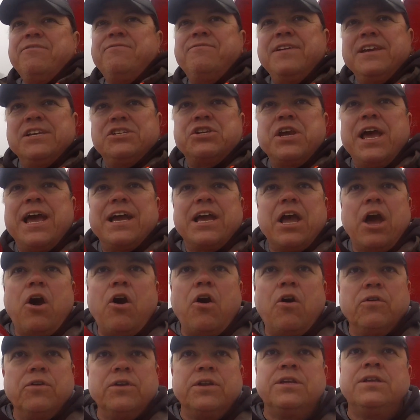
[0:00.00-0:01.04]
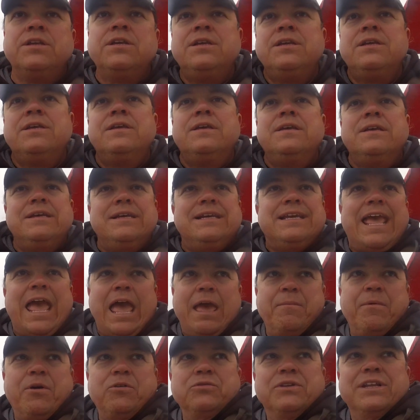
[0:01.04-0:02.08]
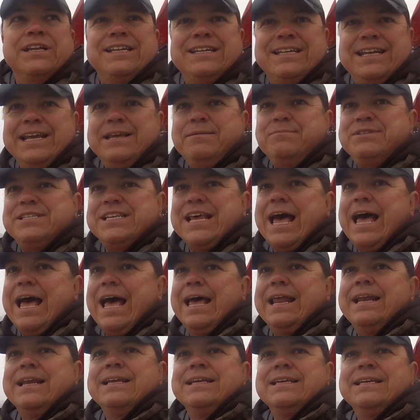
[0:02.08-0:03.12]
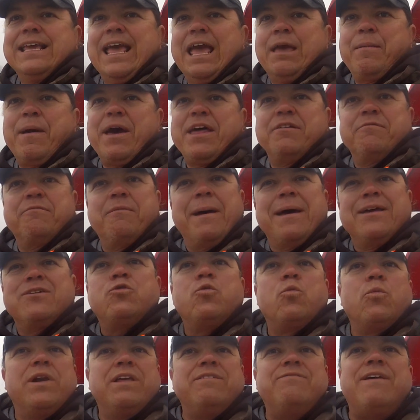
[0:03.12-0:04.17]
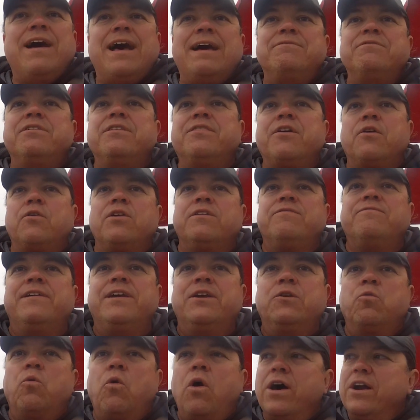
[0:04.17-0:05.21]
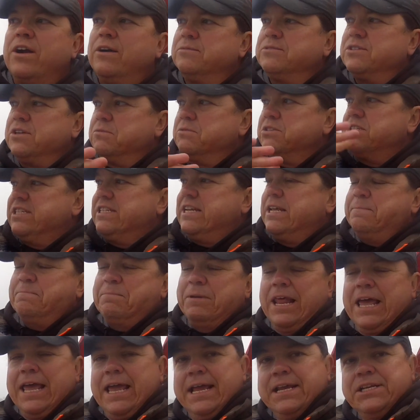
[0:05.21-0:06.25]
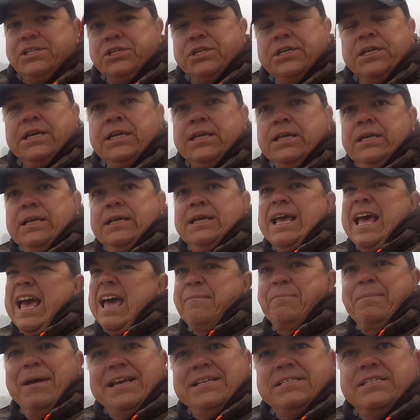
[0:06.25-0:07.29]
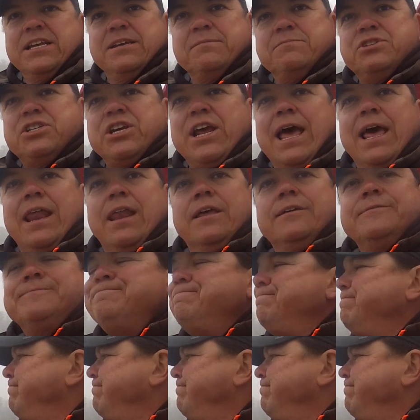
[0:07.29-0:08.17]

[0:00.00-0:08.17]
fish I caught came on the deep side. Came out of about 25 to 30 feet of water. It was on a steep ledge. Had baits up shallow,